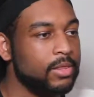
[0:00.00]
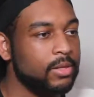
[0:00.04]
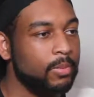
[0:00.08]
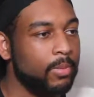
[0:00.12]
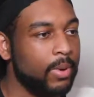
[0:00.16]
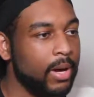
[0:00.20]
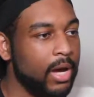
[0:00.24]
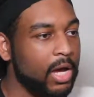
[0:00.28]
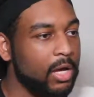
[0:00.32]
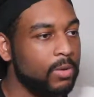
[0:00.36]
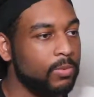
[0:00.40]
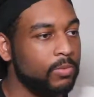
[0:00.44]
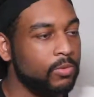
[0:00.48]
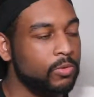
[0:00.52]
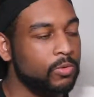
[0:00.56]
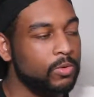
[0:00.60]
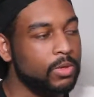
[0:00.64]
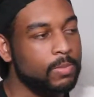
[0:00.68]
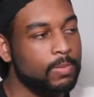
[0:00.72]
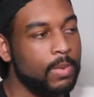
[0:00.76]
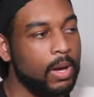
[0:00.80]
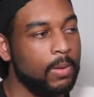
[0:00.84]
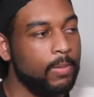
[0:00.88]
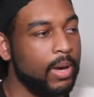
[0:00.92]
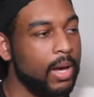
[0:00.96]
and the Bible,
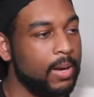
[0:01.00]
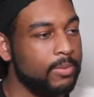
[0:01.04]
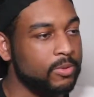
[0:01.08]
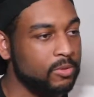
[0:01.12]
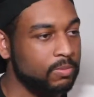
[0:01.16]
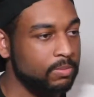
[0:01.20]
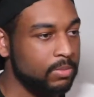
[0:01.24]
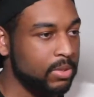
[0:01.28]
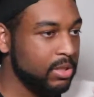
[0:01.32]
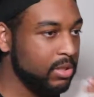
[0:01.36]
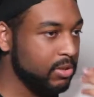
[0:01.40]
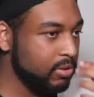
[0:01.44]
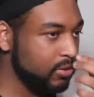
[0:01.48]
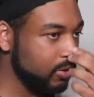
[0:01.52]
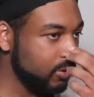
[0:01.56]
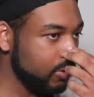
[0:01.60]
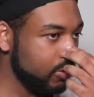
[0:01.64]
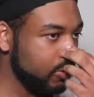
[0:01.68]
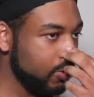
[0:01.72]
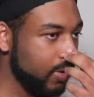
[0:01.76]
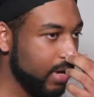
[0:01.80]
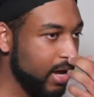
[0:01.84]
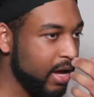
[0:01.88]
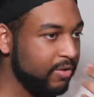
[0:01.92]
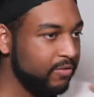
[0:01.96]
and my mom's a minister,
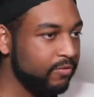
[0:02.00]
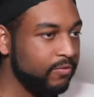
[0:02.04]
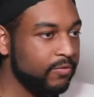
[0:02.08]
so I